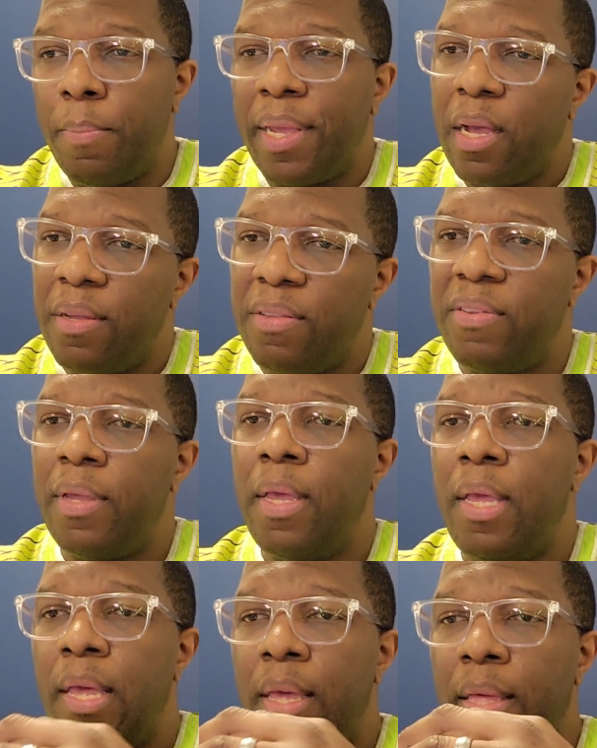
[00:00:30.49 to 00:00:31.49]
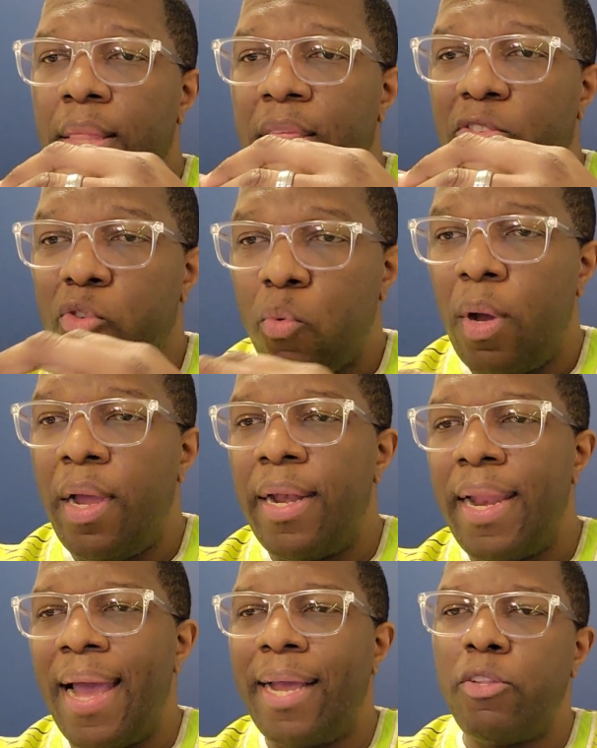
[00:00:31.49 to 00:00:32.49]
because the
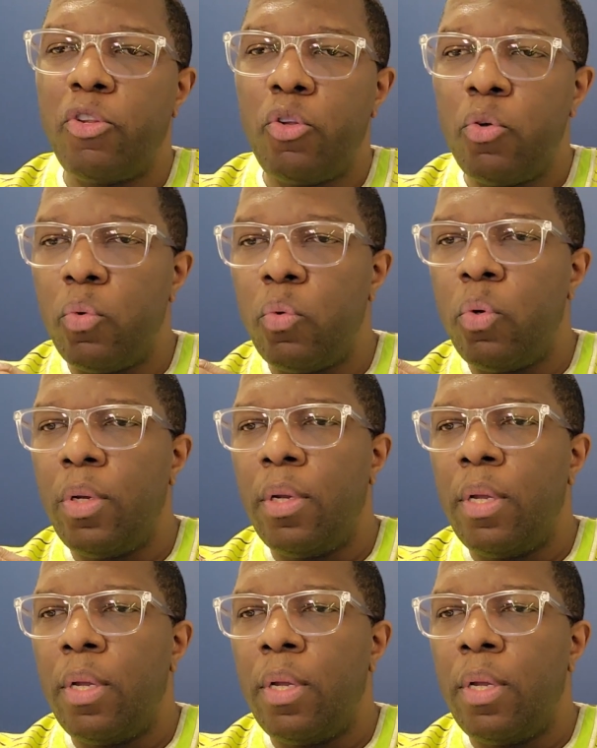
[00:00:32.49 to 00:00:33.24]
squad had to,